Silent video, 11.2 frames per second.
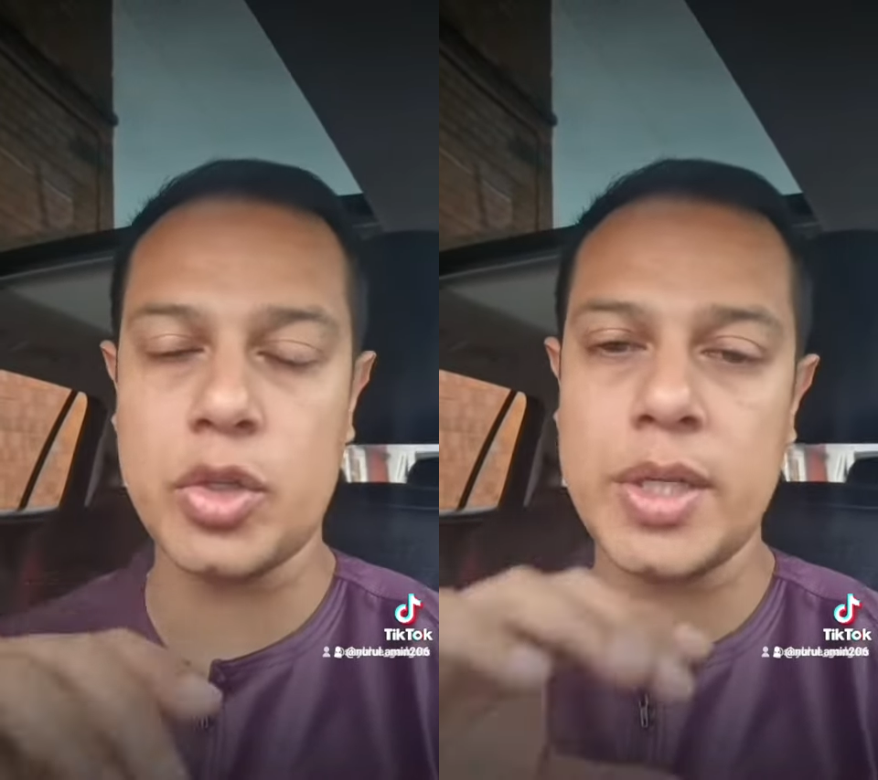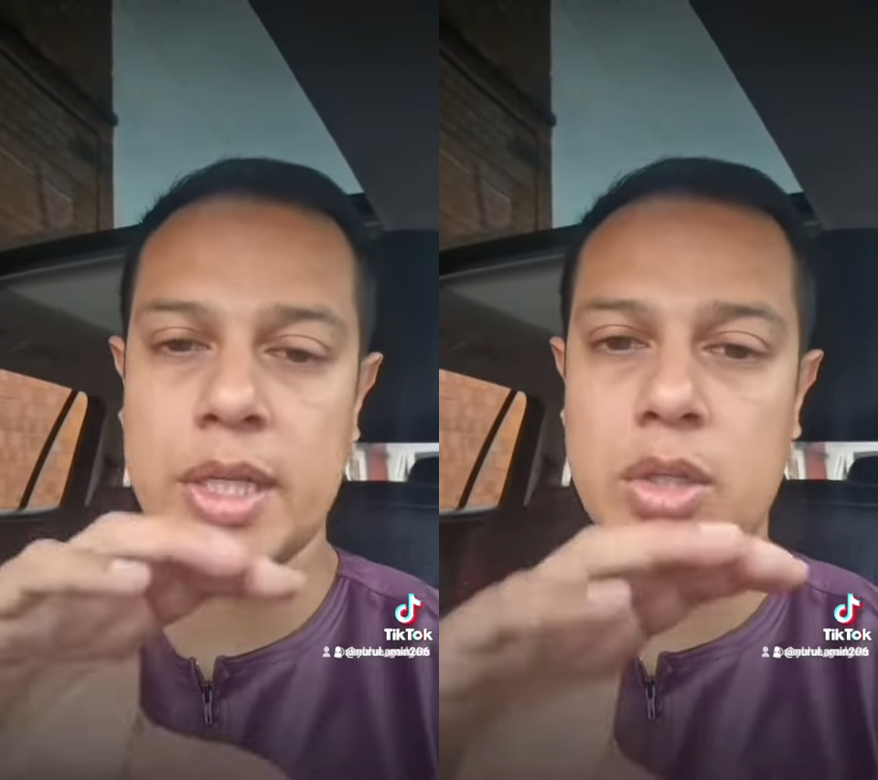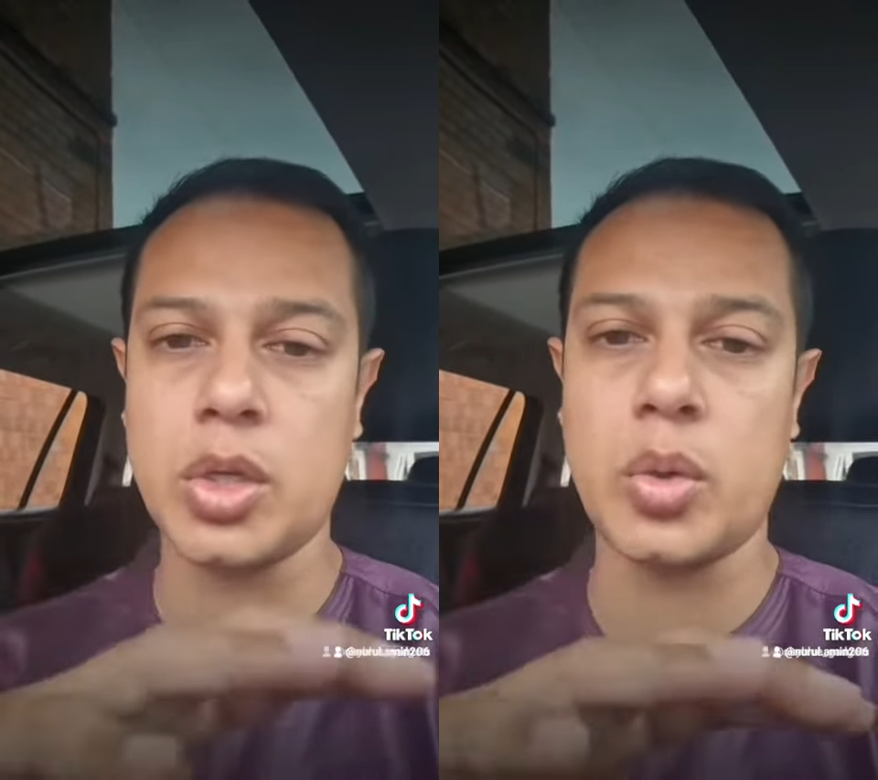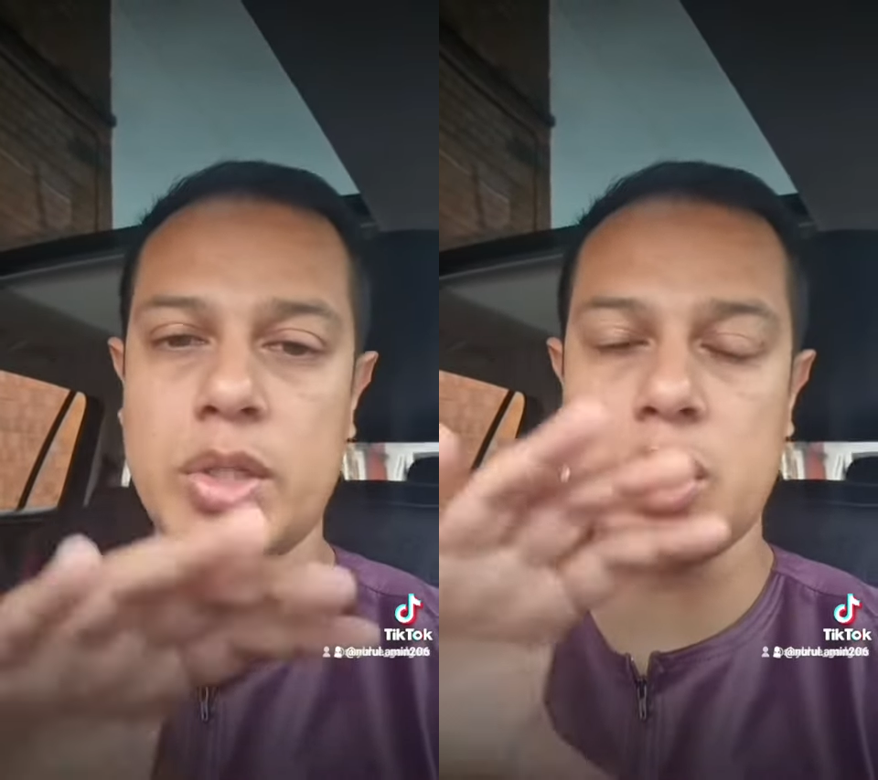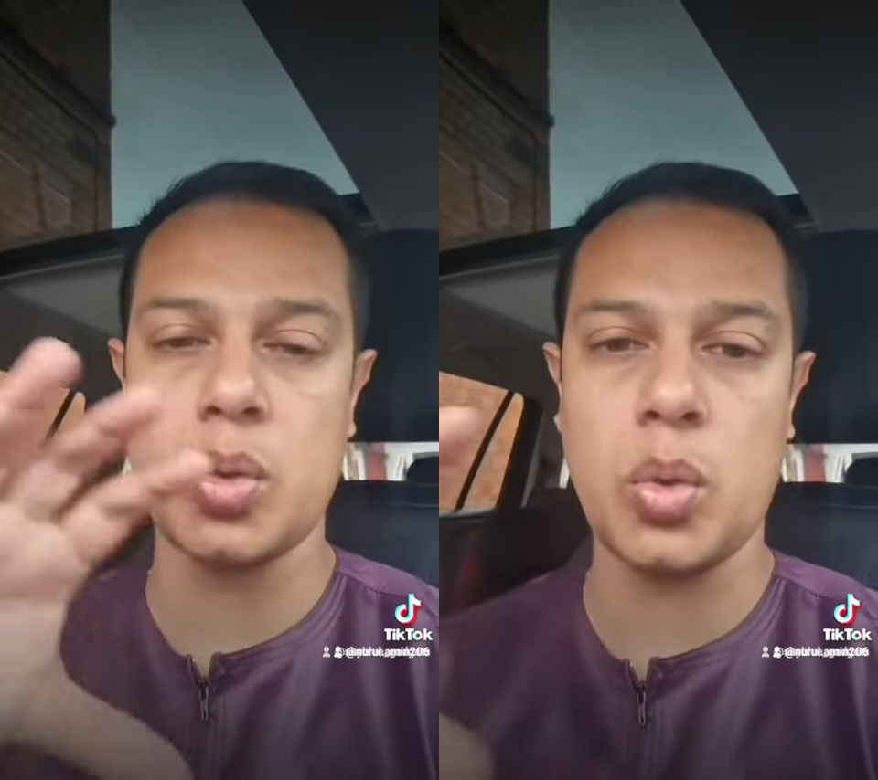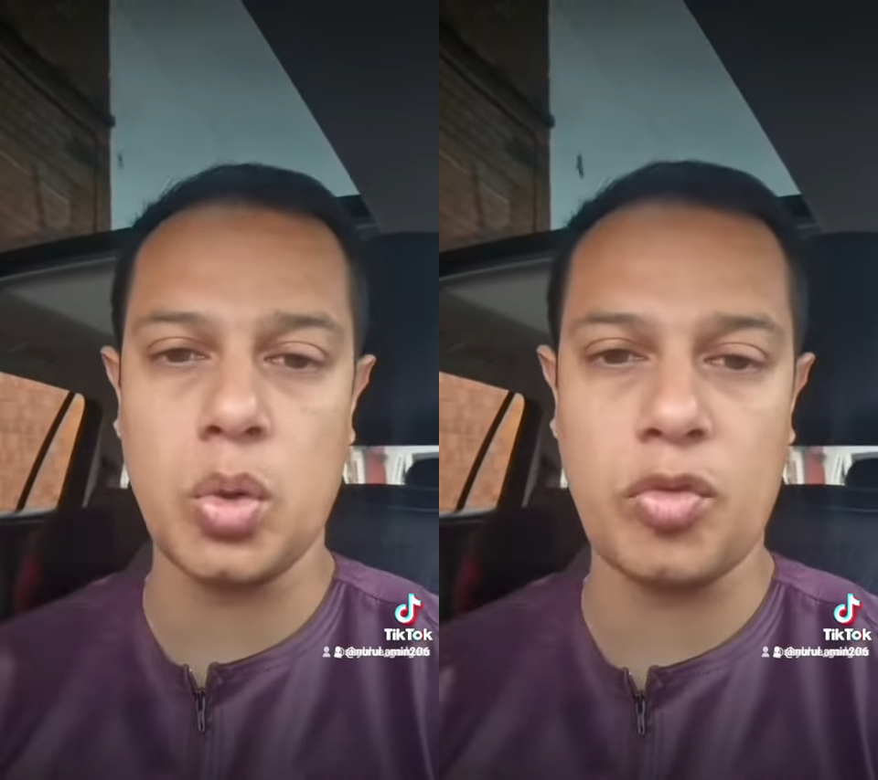it'll go into
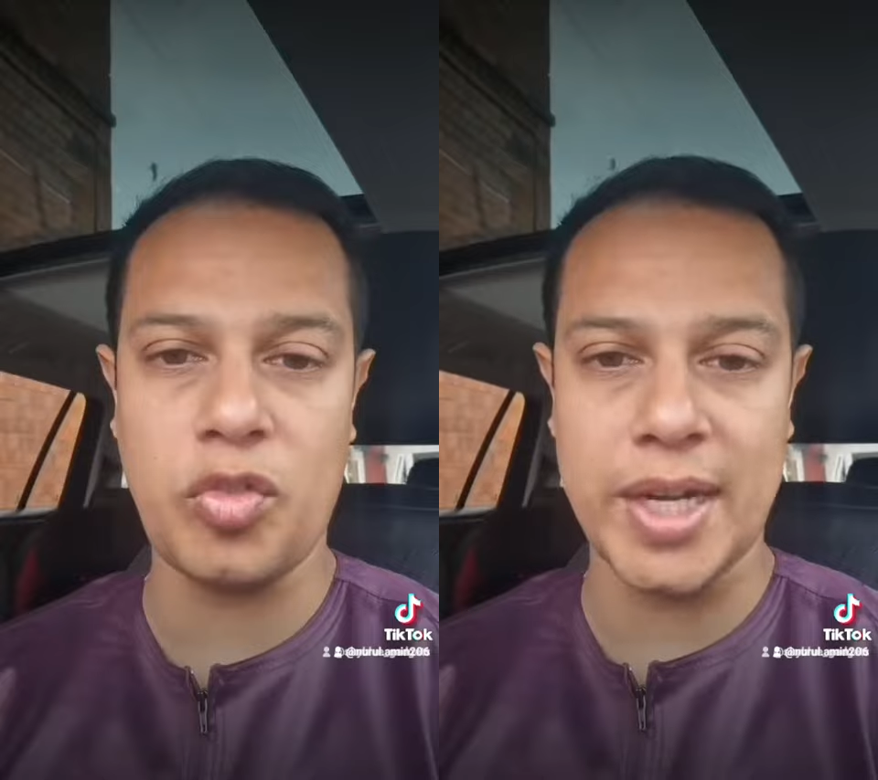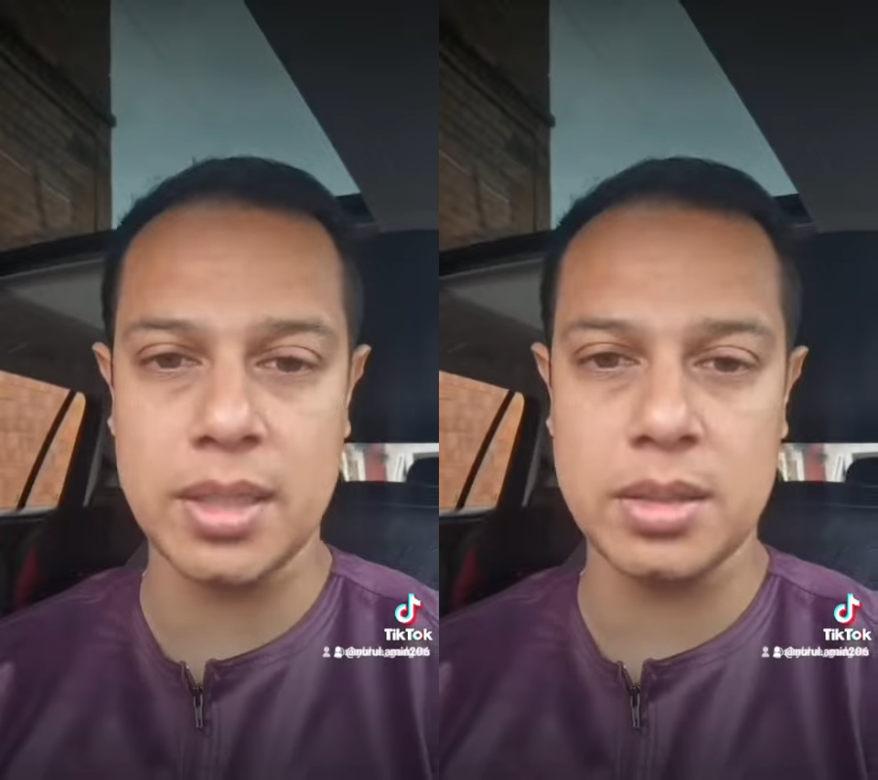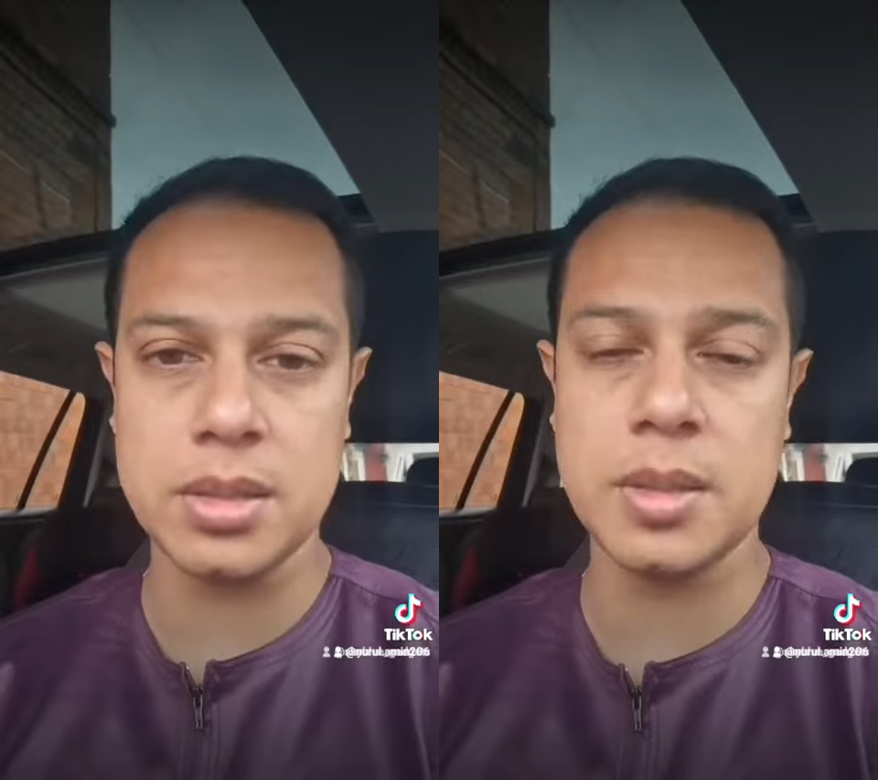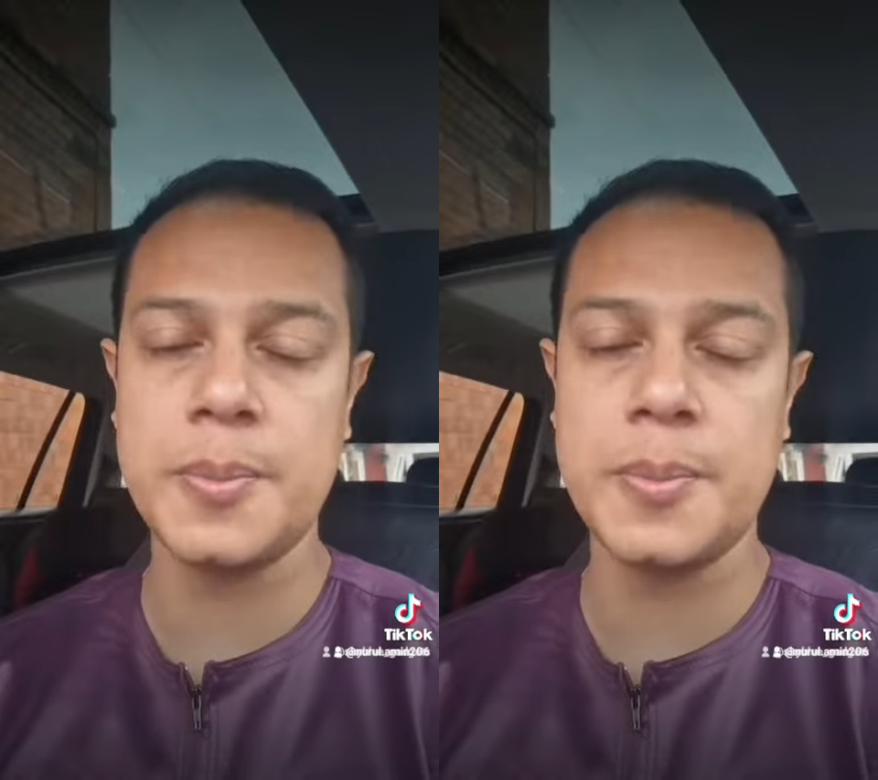all files.